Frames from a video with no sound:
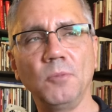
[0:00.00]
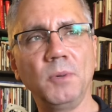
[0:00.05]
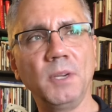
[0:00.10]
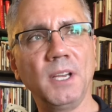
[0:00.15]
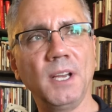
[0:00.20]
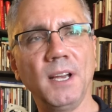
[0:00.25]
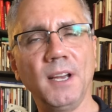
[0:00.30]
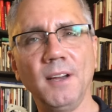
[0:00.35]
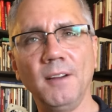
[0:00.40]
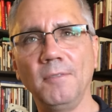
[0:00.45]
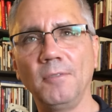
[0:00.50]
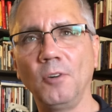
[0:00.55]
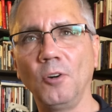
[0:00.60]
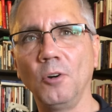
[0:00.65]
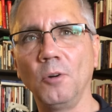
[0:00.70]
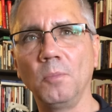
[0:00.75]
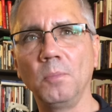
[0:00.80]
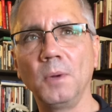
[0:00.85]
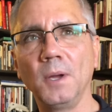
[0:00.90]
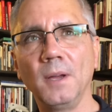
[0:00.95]
We have
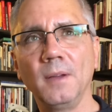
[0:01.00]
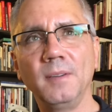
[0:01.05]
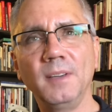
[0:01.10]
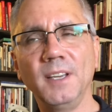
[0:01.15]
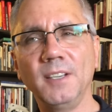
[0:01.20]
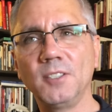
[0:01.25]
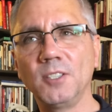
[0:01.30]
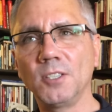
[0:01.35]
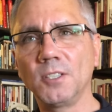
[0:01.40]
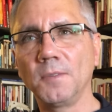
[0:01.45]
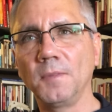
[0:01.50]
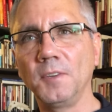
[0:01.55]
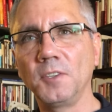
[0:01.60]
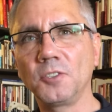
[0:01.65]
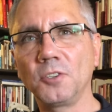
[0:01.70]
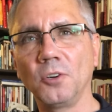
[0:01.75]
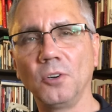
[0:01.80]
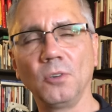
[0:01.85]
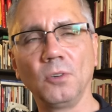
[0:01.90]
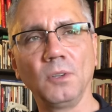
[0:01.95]
hope, not just of
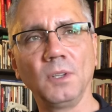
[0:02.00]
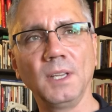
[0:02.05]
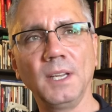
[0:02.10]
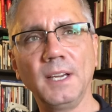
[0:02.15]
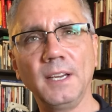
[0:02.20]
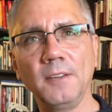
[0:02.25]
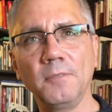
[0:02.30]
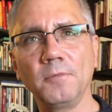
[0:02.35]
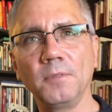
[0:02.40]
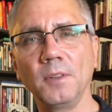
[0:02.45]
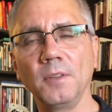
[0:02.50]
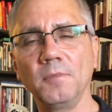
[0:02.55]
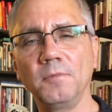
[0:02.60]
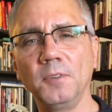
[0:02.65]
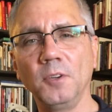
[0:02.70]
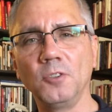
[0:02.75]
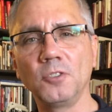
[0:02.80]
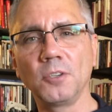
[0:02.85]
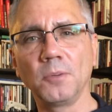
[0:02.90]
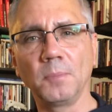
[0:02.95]
eternal life in the
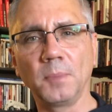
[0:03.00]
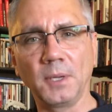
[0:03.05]
future,